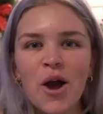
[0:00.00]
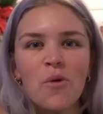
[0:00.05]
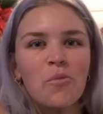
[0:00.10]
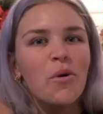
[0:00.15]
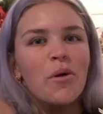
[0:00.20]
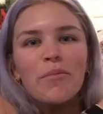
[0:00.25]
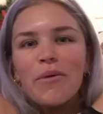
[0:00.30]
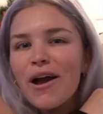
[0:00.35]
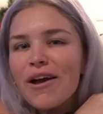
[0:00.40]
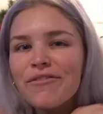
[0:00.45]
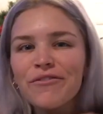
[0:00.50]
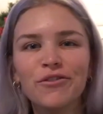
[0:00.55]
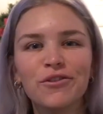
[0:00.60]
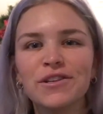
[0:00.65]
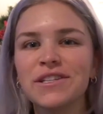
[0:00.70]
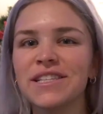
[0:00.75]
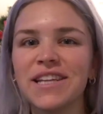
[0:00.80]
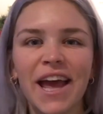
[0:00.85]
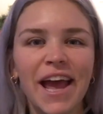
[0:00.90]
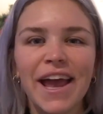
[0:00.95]
what my
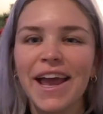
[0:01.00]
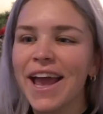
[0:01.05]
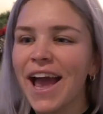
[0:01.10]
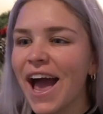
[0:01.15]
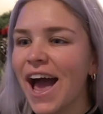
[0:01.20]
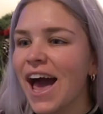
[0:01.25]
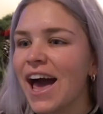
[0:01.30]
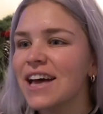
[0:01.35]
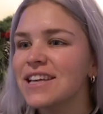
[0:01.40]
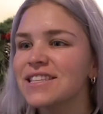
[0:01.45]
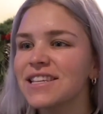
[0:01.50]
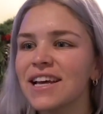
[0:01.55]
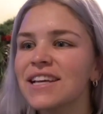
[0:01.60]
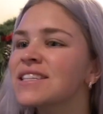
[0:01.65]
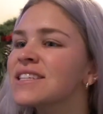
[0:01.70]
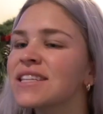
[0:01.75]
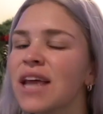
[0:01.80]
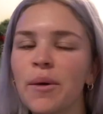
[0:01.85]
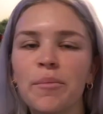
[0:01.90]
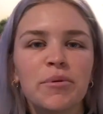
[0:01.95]
first day as a
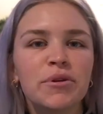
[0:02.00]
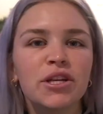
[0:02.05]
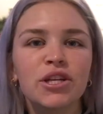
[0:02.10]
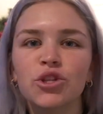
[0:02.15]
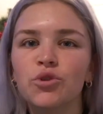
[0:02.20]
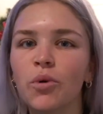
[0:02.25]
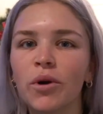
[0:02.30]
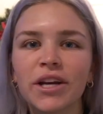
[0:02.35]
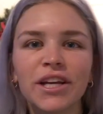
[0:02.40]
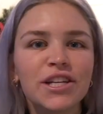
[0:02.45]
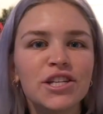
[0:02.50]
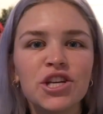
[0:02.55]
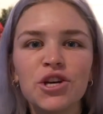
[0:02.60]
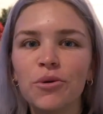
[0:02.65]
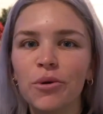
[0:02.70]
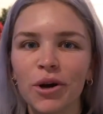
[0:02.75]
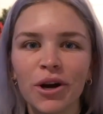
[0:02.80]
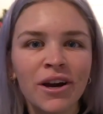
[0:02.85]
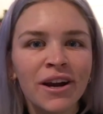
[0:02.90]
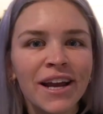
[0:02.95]
Step Into
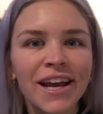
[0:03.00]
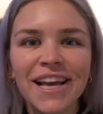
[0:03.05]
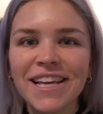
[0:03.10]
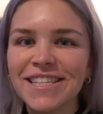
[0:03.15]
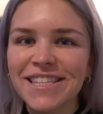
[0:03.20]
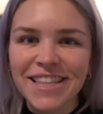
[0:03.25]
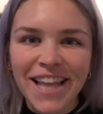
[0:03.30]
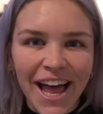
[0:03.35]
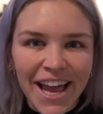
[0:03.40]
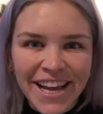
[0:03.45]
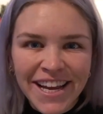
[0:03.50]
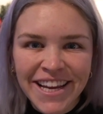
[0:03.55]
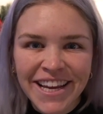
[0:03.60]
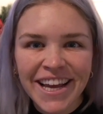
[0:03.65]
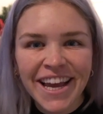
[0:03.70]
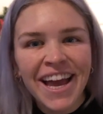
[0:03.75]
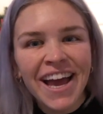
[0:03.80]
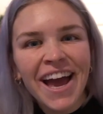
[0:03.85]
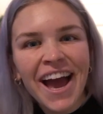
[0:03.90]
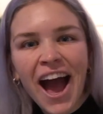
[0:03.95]
22er is like.
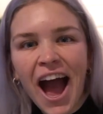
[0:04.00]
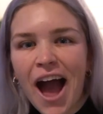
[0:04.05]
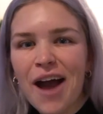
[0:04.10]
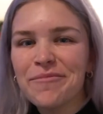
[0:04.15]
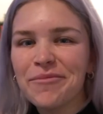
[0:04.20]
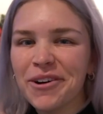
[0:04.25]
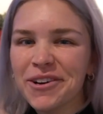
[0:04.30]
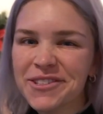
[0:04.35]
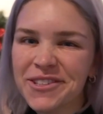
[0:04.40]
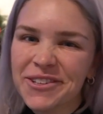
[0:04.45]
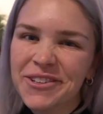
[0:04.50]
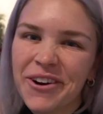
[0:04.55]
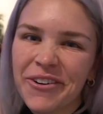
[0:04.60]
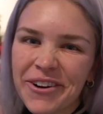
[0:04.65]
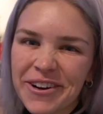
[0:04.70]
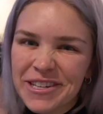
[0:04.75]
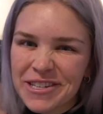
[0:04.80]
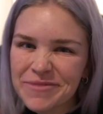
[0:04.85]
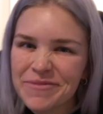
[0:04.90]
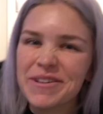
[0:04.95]
I'm also
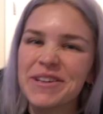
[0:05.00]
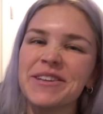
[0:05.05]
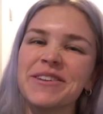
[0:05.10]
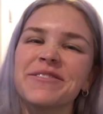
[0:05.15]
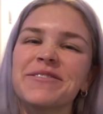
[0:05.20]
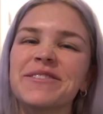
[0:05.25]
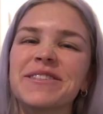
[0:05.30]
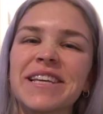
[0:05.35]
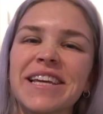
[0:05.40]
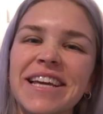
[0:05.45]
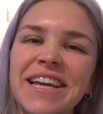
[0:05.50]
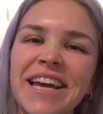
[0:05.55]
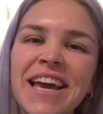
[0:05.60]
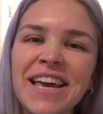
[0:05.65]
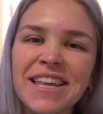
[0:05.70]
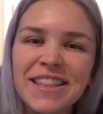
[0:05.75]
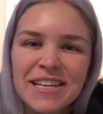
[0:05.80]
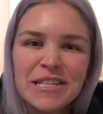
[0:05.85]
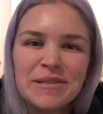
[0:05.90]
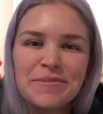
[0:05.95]
going to be using
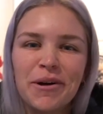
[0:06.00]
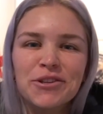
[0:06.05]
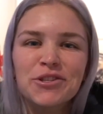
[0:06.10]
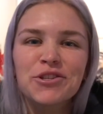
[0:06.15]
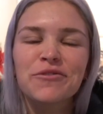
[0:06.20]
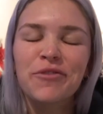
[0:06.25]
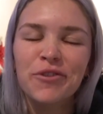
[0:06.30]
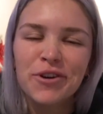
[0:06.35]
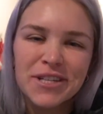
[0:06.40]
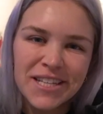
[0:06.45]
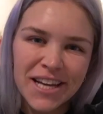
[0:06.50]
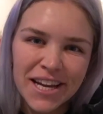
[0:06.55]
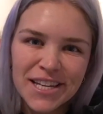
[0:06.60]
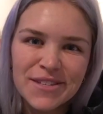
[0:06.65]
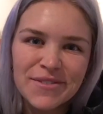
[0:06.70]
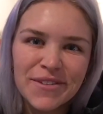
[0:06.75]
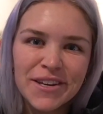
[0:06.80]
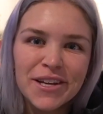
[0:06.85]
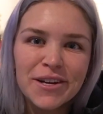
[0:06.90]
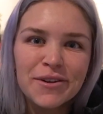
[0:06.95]
the sponsor for
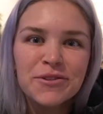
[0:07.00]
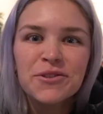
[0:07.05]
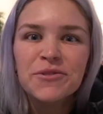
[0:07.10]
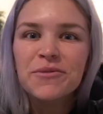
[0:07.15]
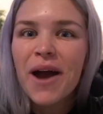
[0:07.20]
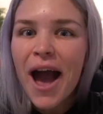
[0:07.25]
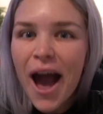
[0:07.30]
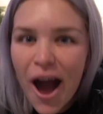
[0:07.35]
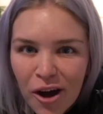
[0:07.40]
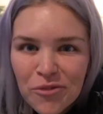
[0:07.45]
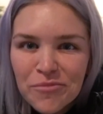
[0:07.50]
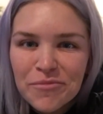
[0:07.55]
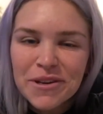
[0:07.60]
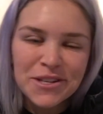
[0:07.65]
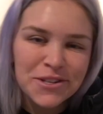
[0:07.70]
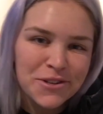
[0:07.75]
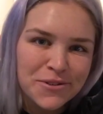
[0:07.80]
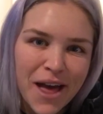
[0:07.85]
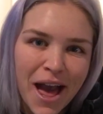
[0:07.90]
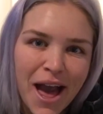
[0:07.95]
today's video to help me
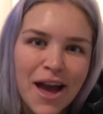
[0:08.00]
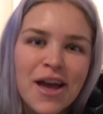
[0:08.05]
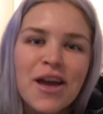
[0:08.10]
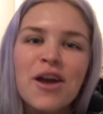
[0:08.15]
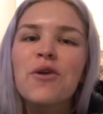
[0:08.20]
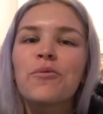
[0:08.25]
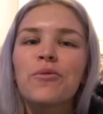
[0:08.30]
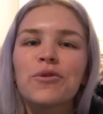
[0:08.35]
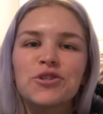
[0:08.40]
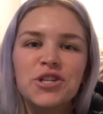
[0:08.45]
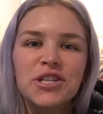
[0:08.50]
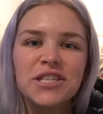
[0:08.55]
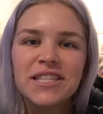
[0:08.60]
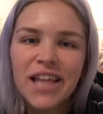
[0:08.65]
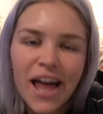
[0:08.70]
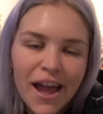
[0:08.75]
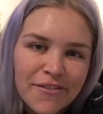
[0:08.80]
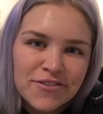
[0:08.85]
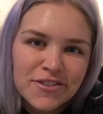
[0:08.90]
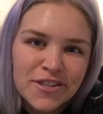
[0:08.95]
do that, which is
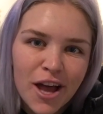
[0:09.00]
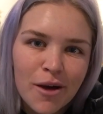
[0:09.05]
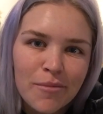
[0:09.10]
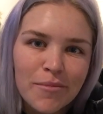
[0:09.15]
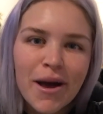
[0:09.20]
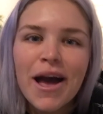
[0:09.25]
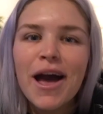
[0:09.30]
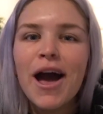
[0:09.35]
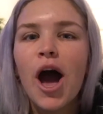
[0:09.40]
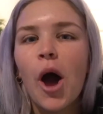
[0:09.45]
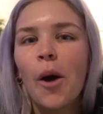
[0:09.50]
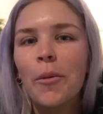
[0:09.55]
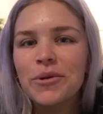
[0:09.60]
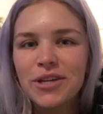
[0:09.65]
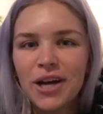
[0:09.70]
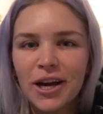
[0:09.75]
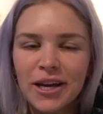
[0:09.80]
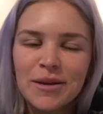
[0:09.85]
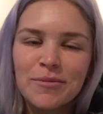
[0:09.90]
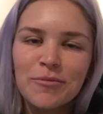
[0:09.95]
Lifesum. I'll be
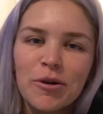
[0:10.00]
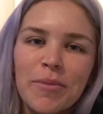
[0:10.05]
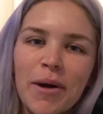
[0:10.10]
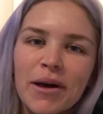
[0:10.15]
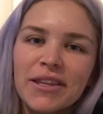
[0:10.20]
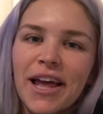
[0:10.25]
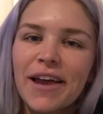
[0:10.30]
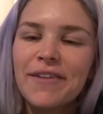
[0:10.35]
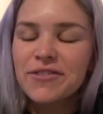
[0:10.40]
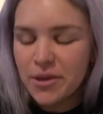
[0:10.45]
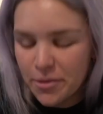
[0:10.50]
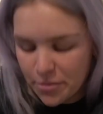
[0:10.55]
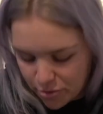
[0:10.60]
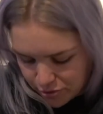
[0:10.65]
talking more about Lifesum